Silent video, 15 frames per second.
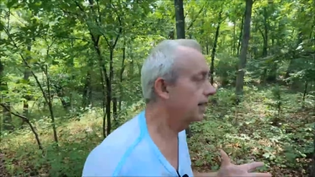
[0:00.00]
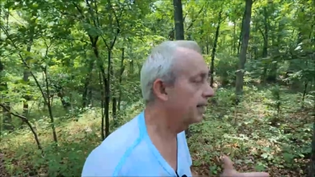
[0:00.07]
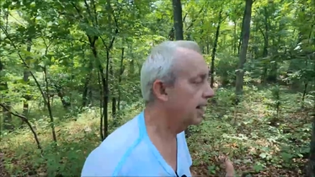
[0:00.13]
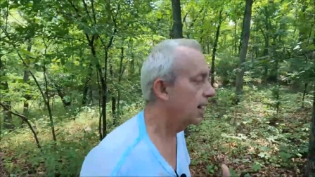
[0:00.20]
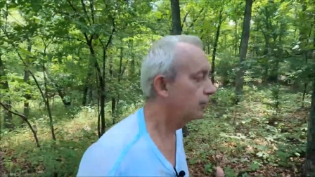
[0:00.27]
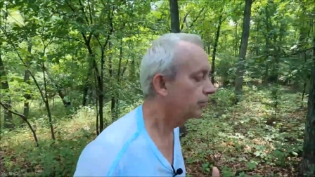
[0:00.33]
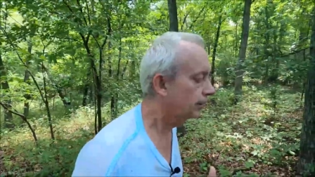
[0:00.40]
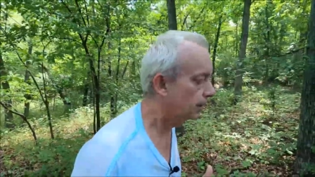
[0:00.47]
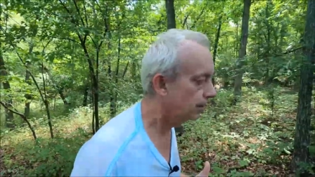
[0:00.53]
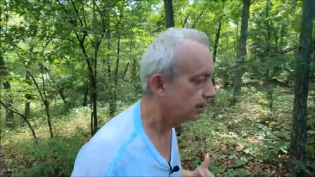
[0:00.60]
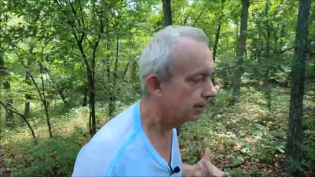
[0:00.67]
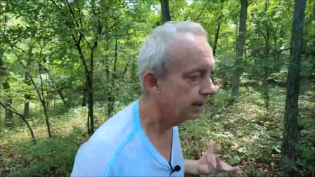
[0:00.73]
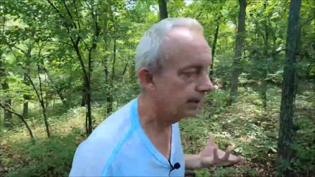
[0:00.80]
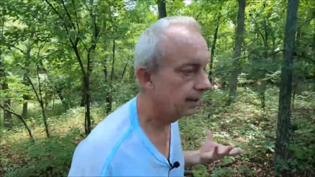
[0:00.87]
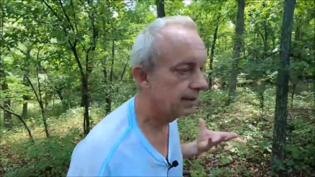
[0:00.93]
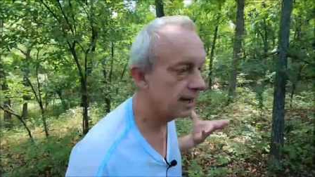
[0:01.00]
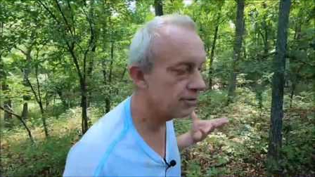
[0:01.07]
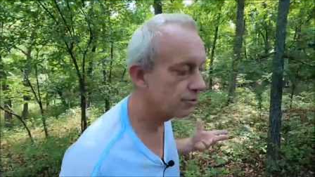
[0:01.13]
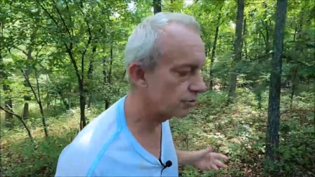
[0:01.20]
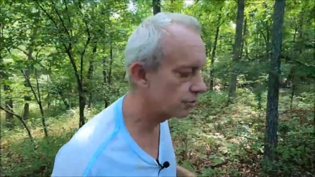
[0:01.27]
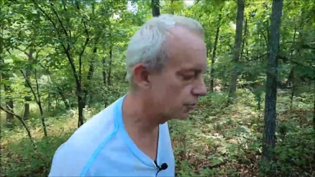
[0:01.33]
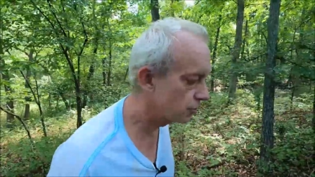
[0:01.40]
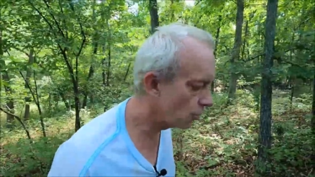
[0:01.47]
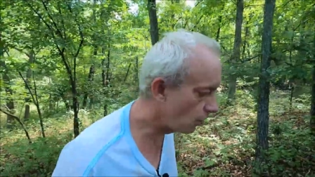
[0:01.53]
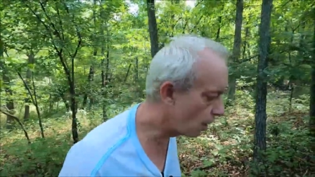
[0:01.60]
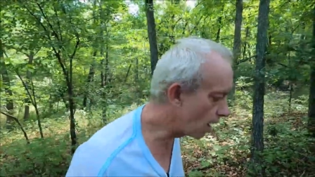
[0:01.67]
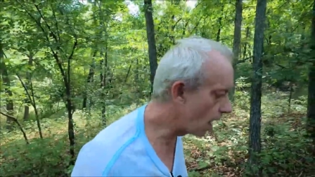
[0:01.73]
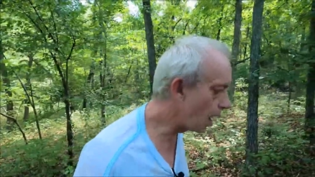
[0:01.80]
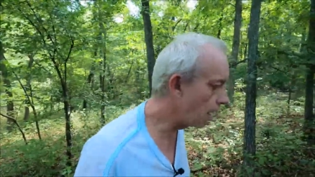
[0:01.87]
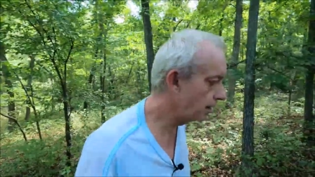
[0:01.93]
they get out there and the desert's so
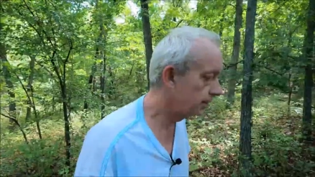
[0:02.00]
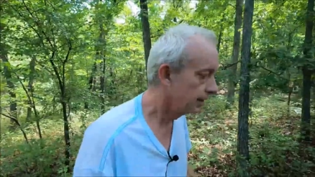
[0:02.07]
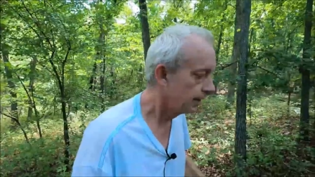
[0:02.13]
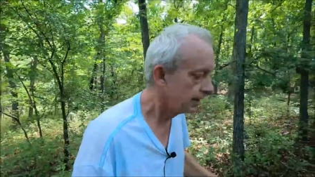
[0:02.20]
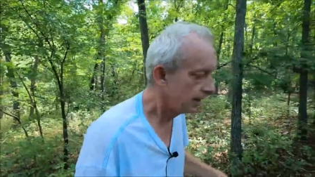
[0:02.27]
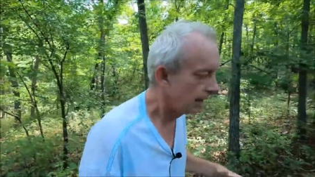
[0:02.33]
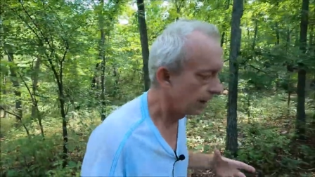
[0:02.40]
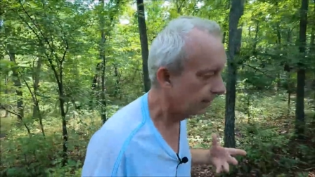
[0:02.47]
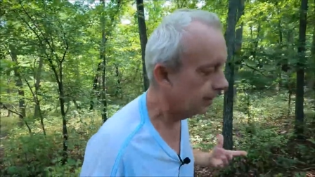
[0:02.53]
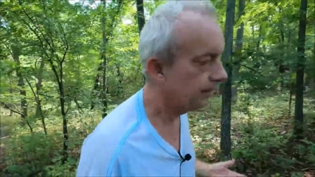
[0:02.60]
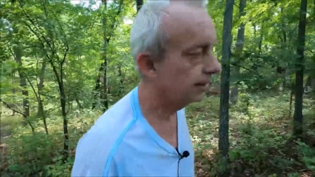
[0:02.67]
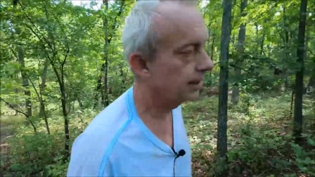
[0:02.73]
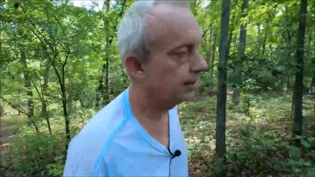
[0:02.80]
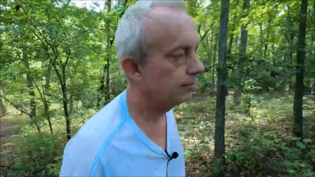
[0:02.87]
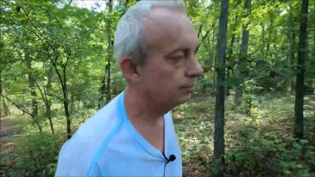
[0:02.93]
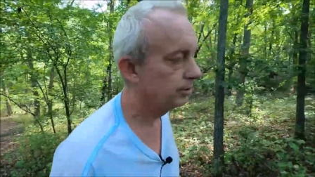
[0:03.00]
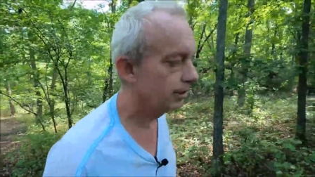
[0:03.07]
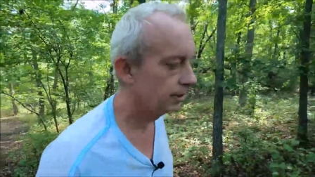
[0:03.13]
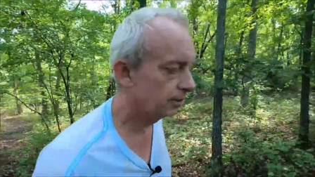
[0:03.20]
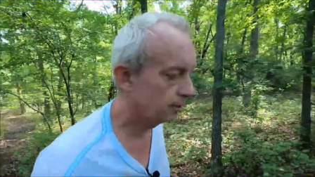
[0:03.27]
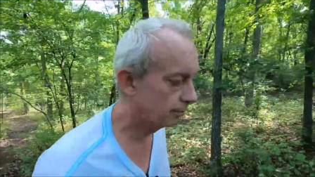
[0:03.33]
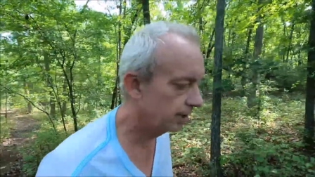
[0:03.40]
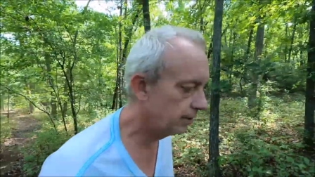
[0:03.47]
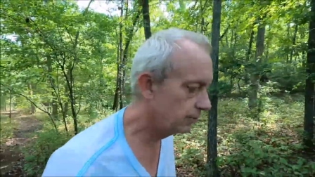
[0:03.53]
hot, and then they end up